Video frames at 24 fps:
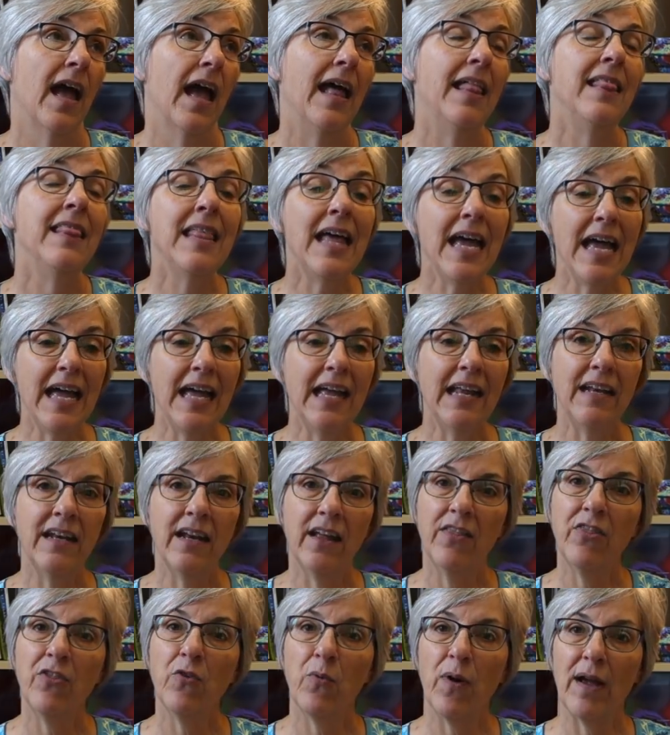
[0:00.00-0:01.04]
And then
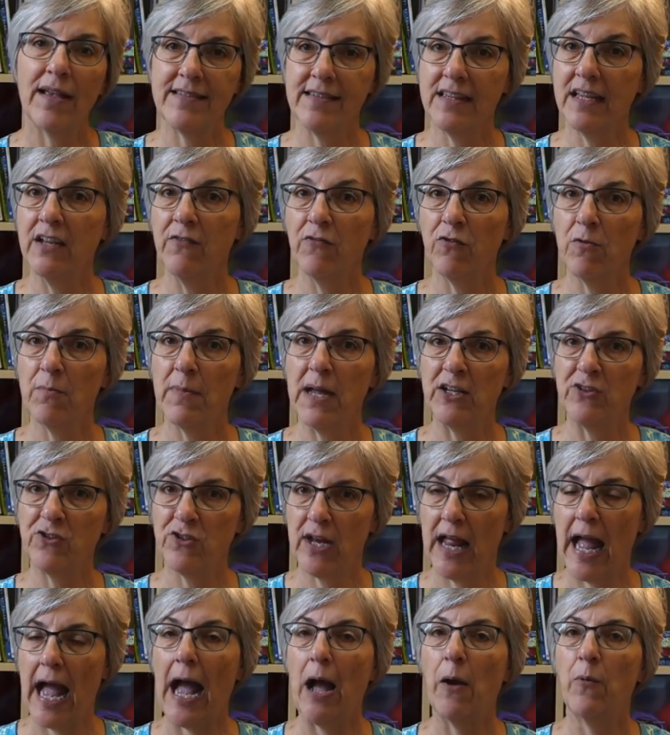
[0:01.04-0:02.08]
the rest of the
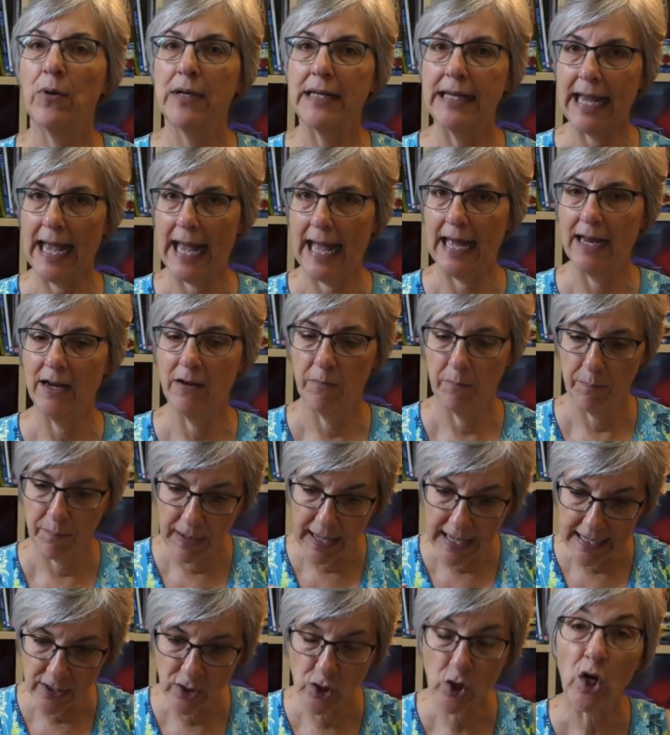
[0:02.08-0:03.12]
information I would get
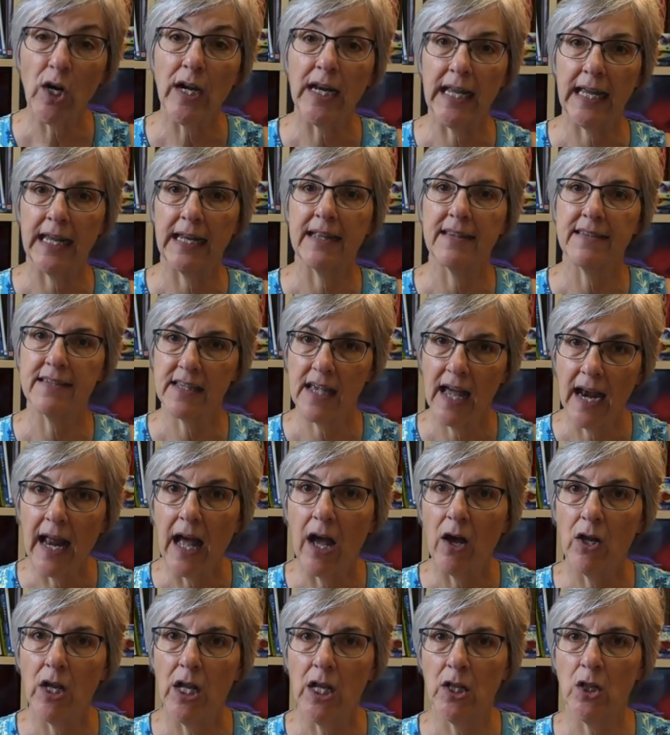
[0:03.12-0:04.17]
by turning it inside
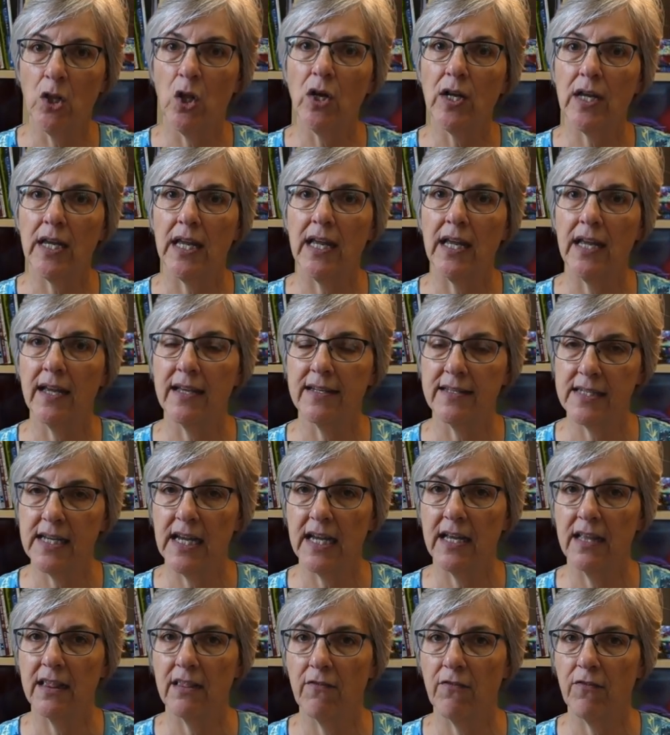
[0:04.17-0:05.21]
out and looking and
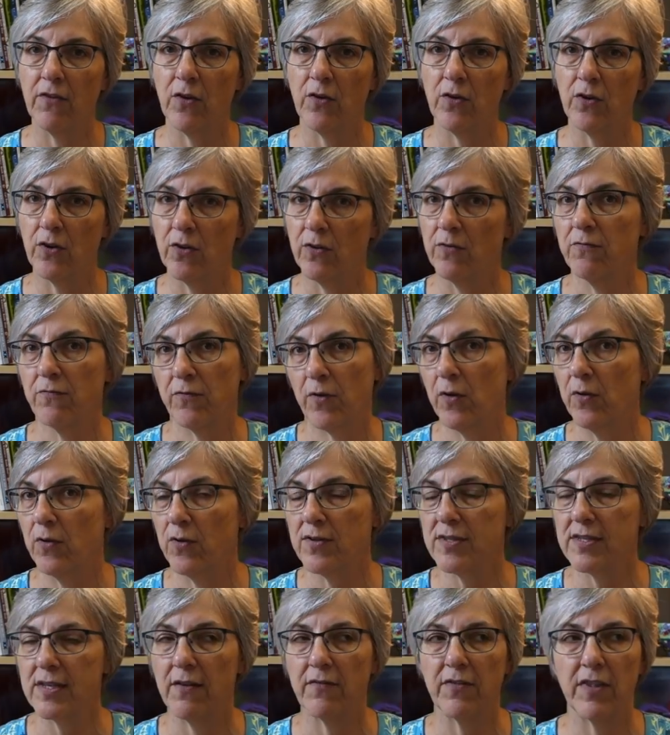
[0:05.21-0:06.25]
taking the
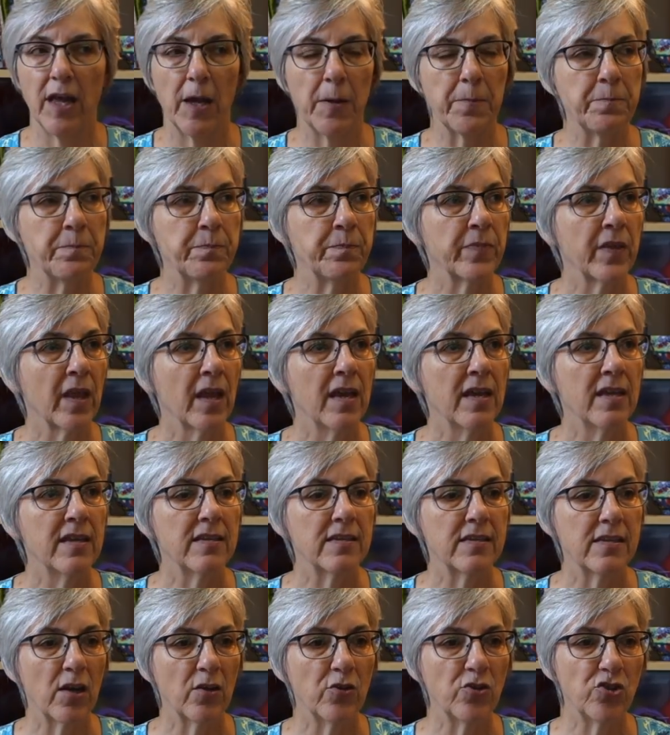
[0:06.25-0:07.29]
photos of them.
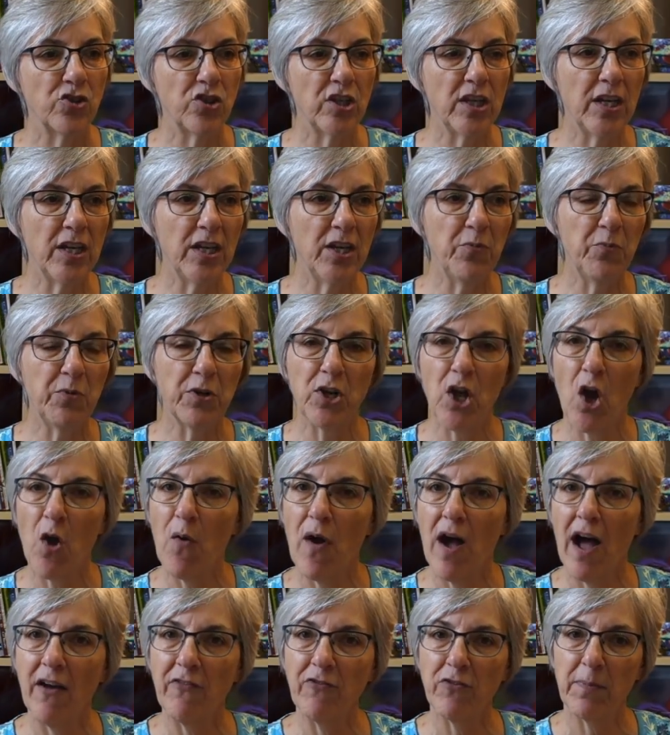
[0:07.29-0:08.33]
So she would go
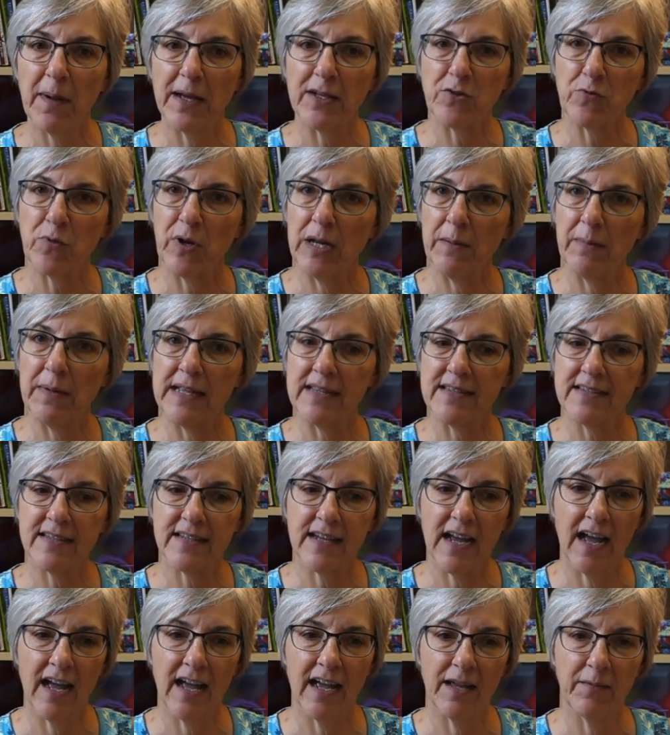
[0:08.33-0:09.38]
off for about 20 minutes
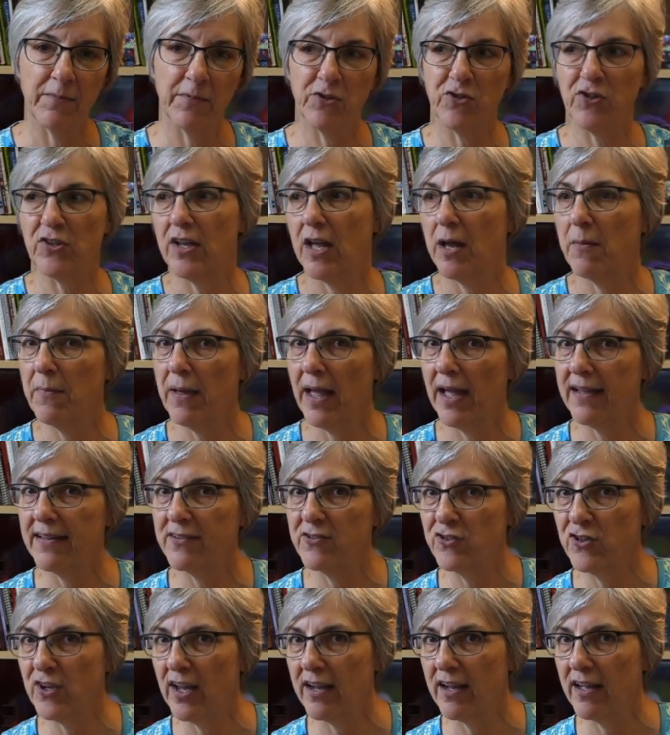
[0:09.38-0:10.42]
time, and she'd come back and
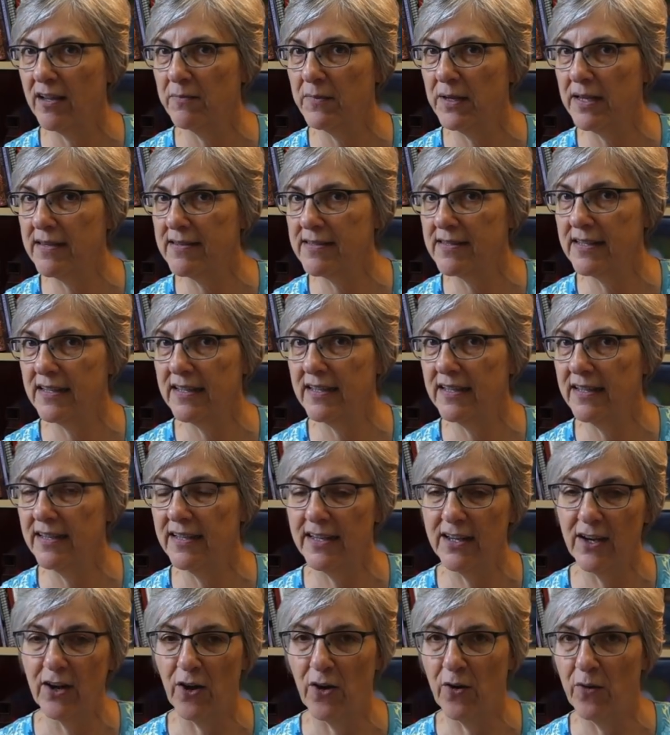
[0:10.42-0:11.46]
check on me to
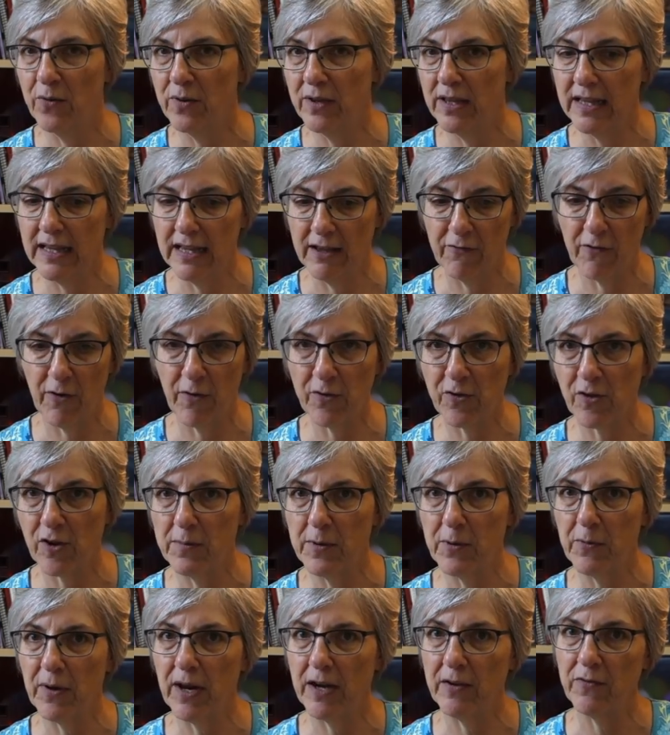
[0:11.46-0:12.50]
see, if I was going to
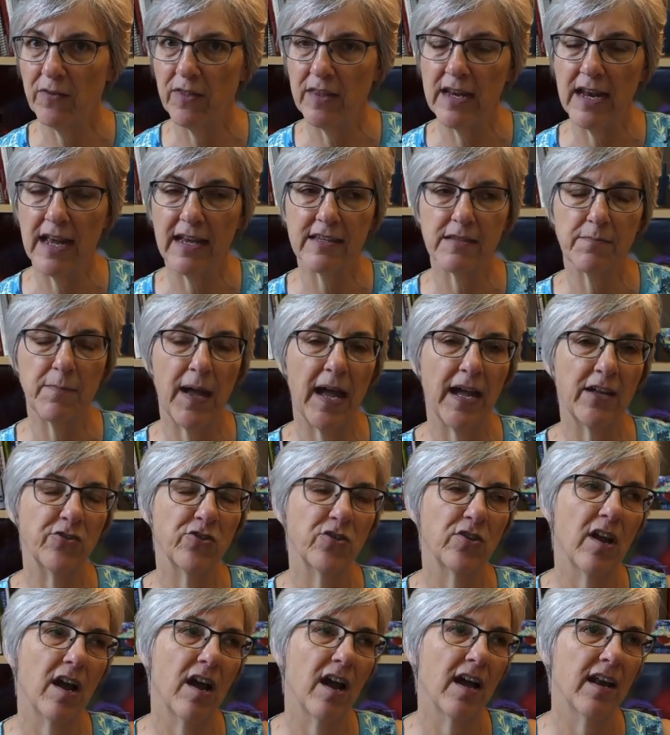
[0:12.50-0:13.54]
be ready for the next batch
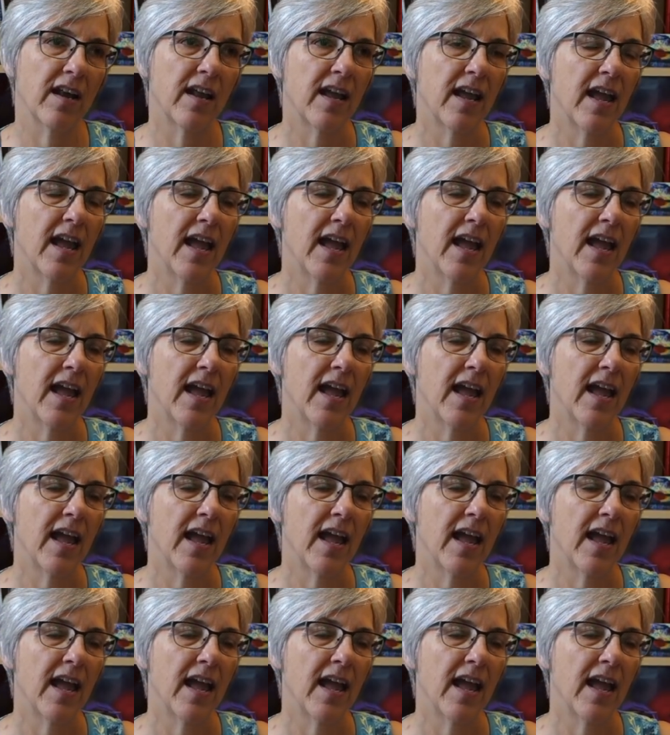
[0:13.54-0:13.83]
or not.